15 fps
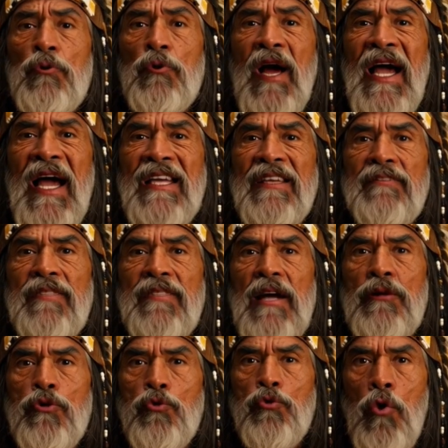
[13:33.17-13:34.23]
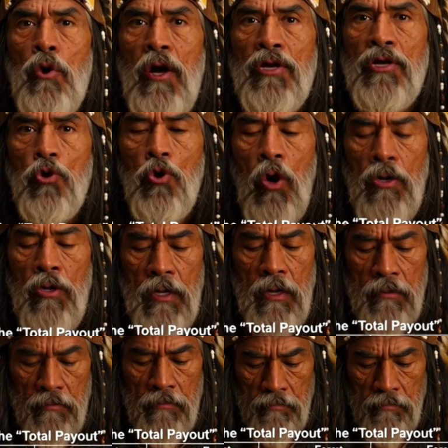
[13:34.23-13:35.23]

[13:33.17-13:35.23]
toll, killing people with stress.